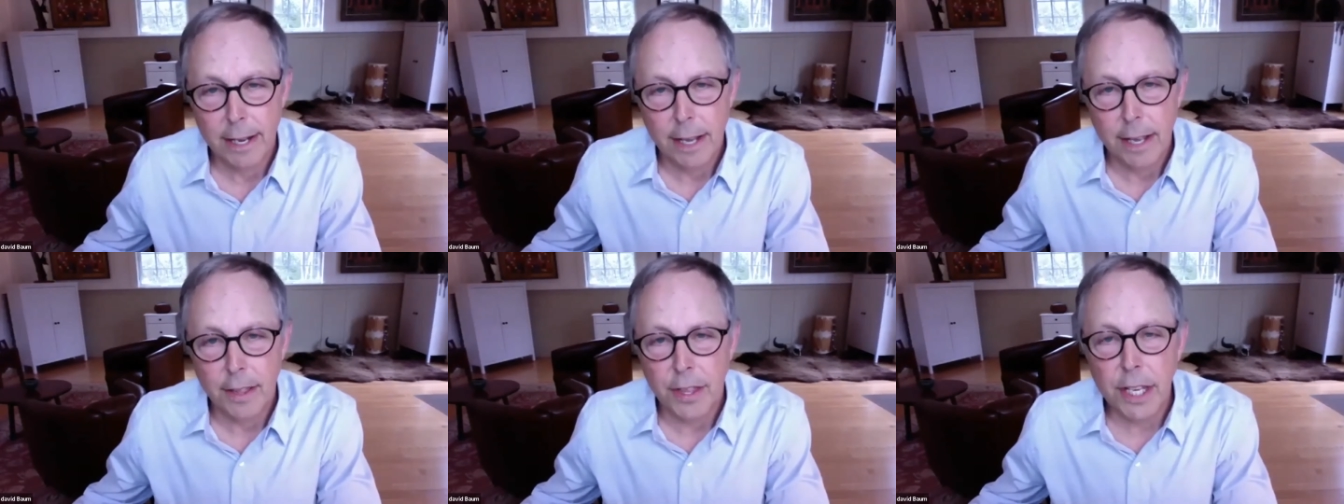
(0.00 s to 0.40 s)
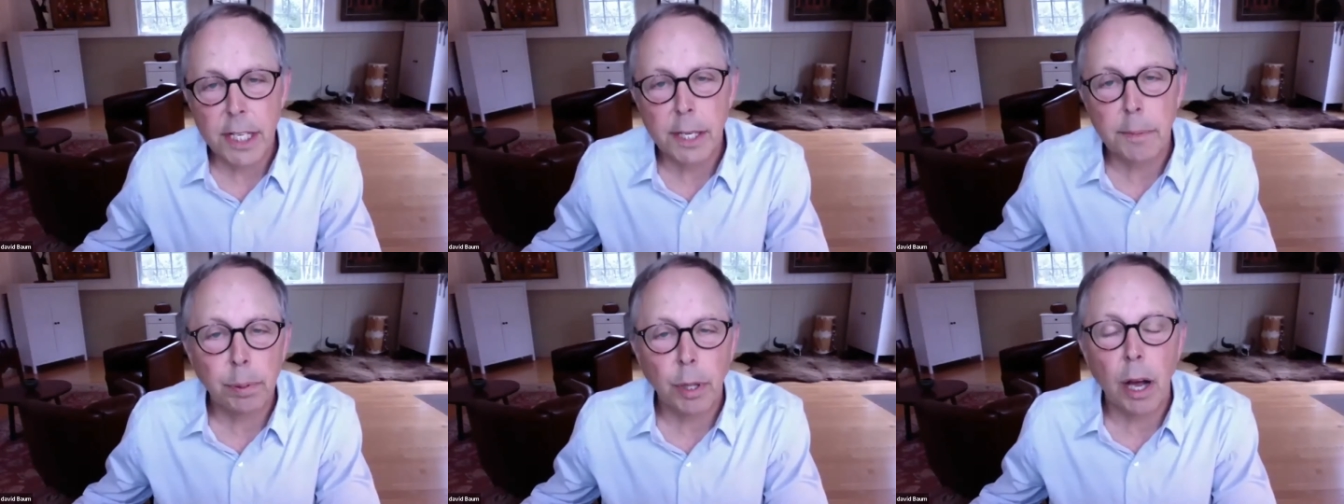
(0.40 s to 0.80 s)
This
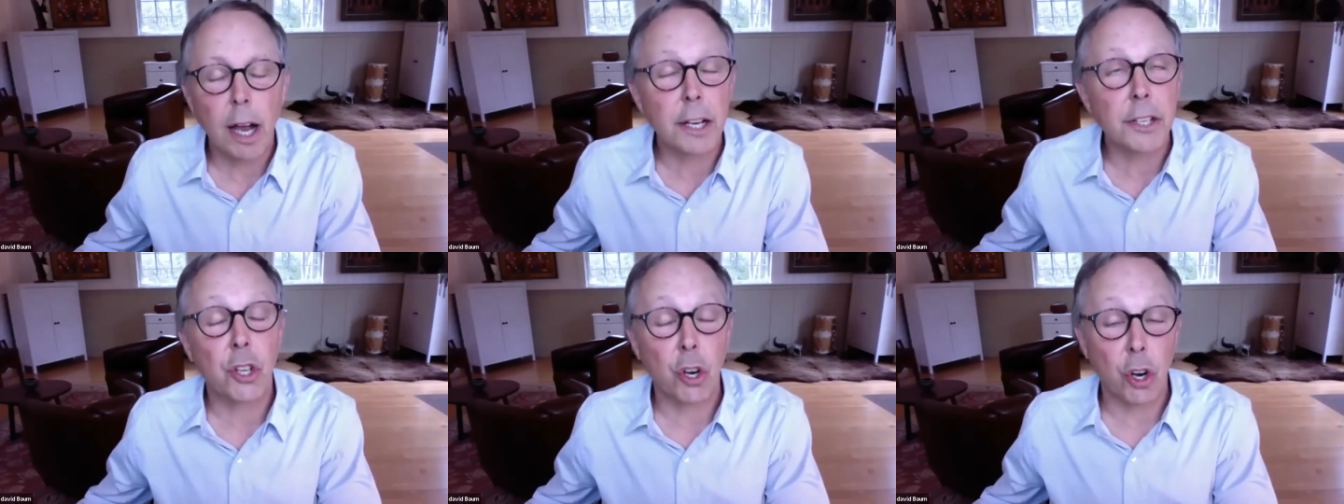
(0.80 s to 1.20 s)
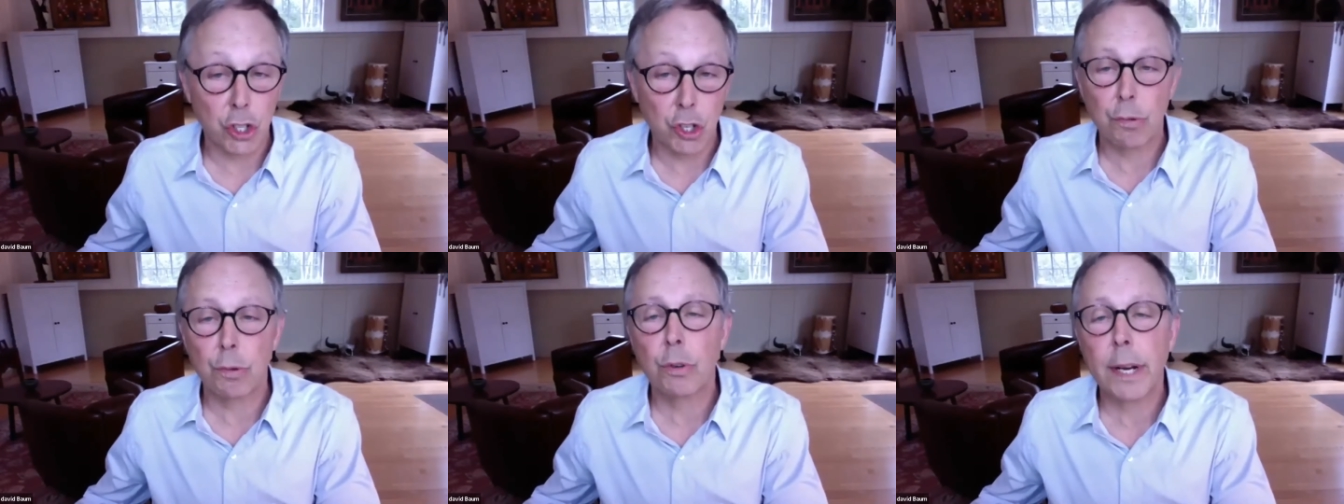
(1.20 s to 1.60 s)
implies that our
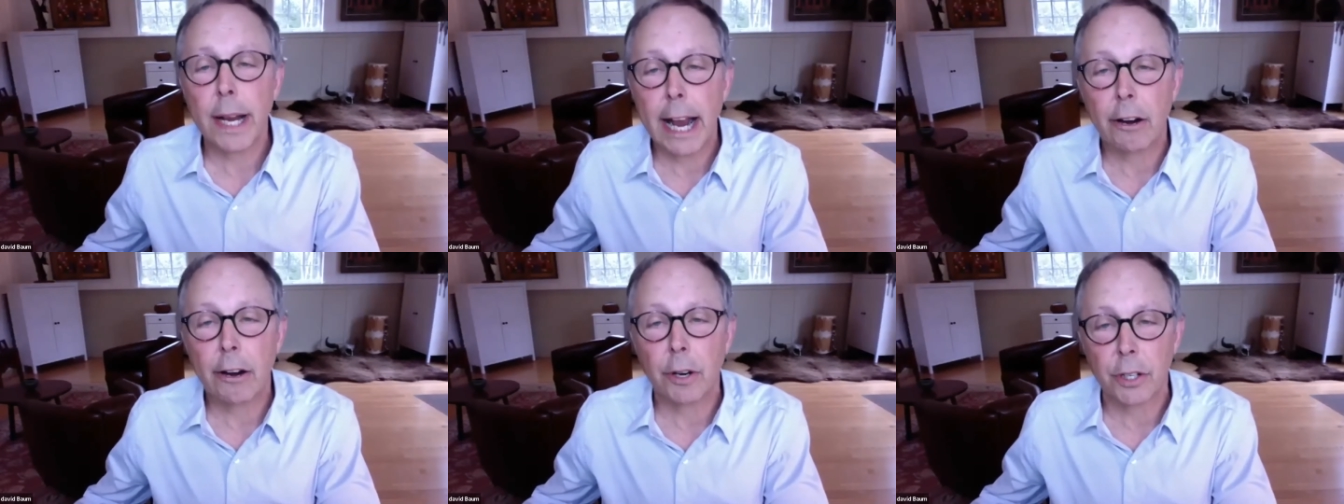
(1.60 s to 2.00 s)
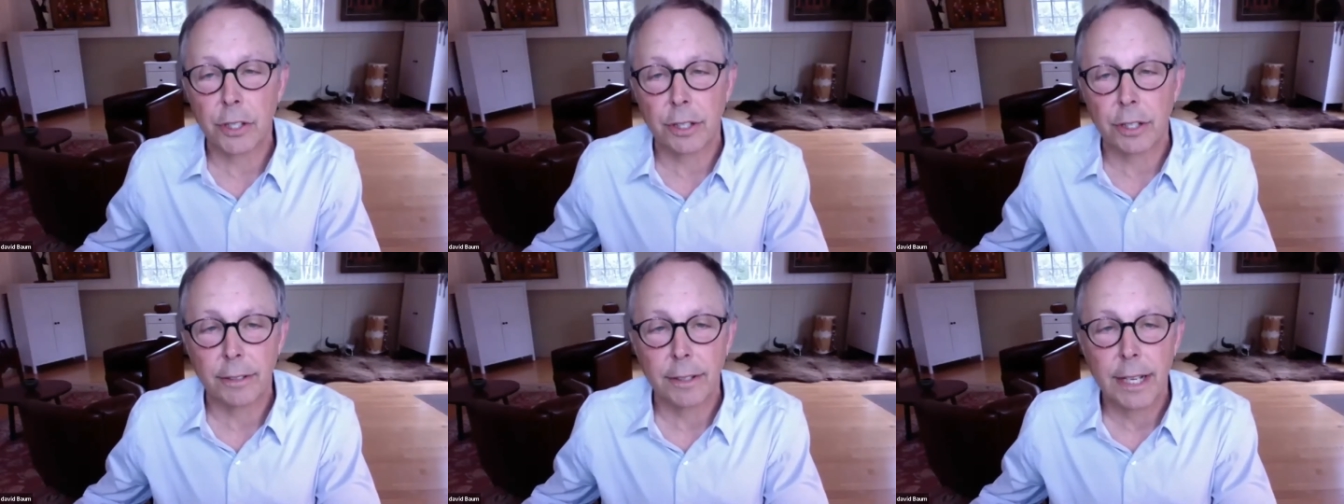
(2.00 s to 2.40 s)
true character
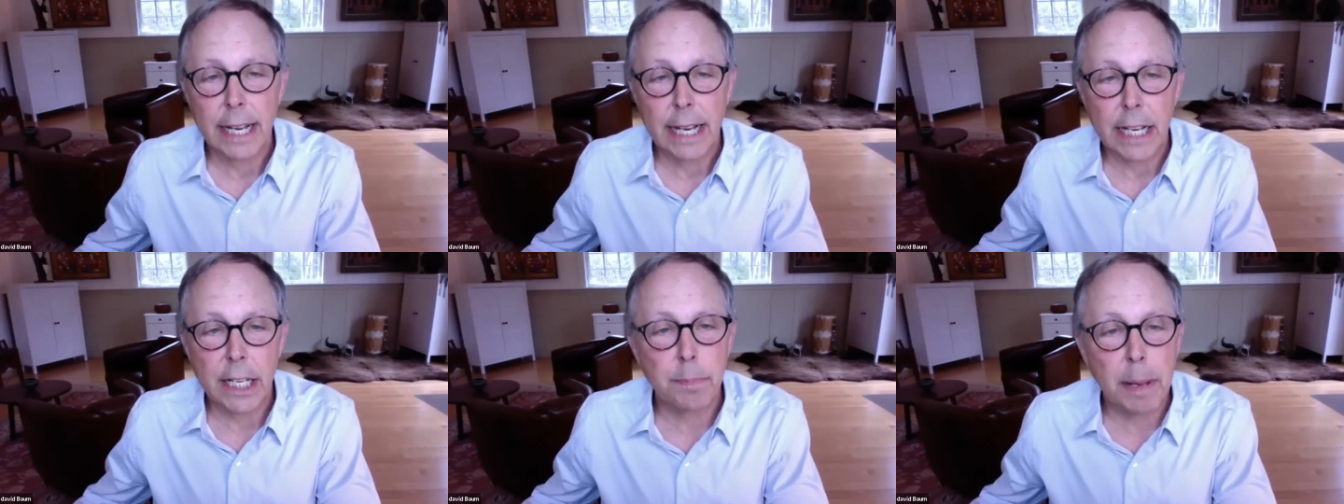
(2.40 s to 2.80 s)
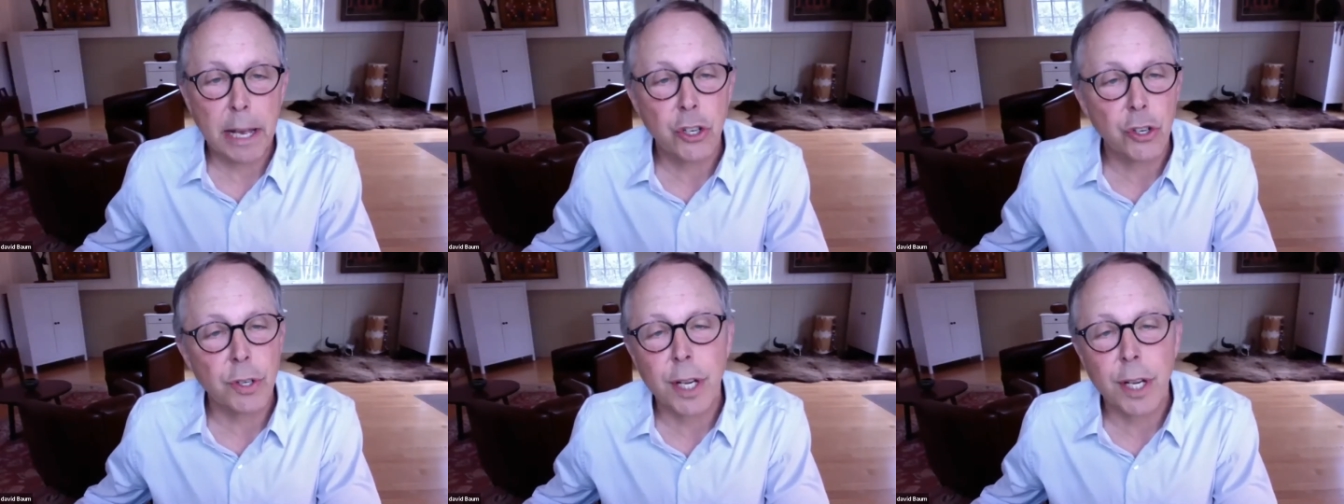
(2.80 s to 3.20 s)
is
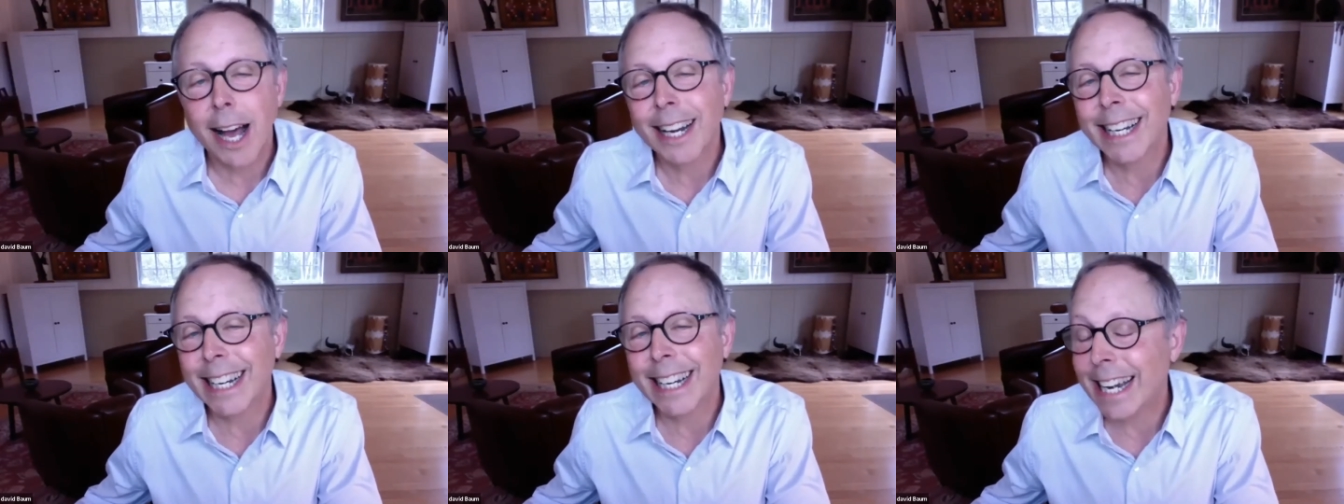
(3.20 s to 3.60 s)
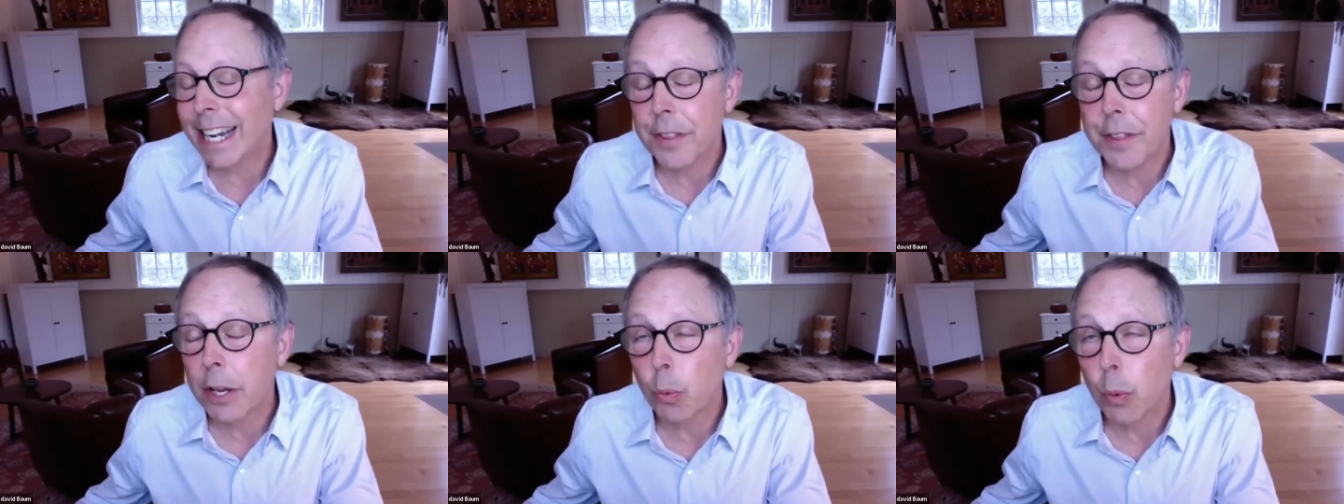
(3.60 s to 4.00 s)
measured not in
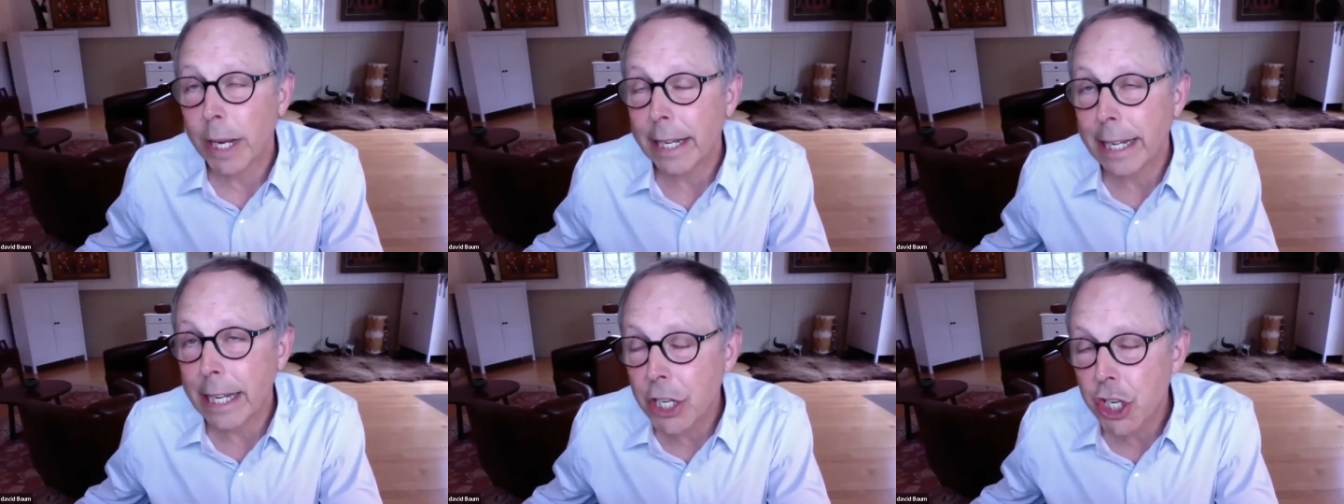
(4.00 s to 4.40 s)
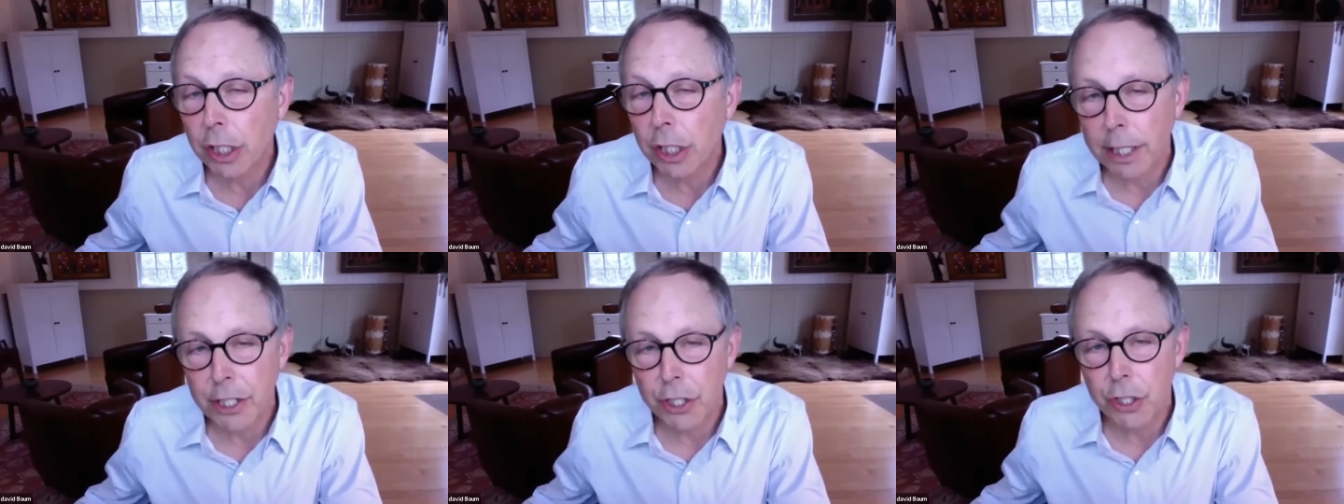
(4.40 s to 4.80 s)
anything we initially
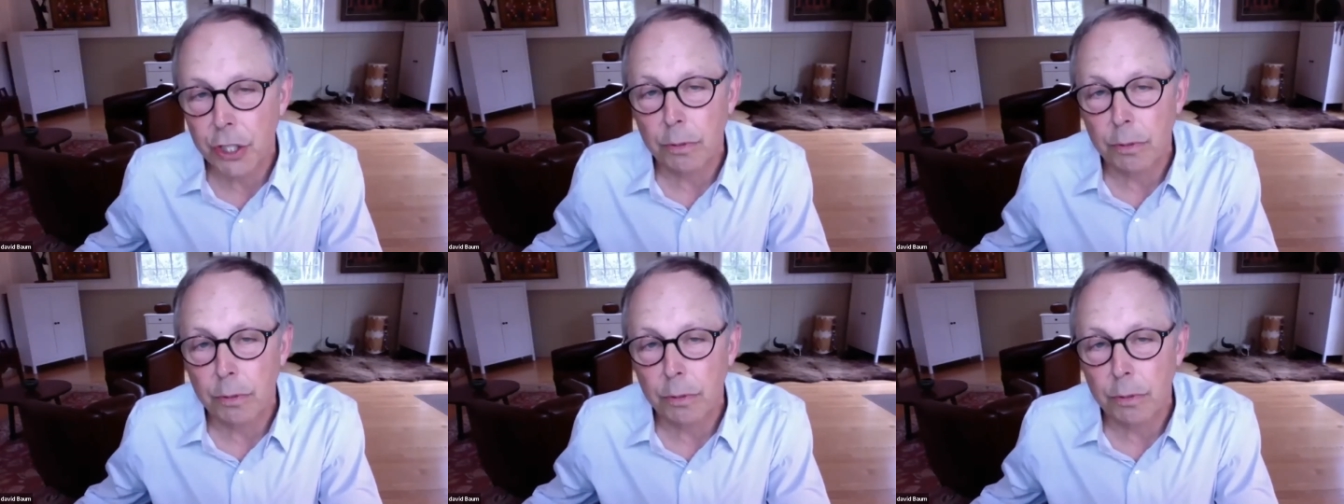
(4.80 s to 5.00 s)
do,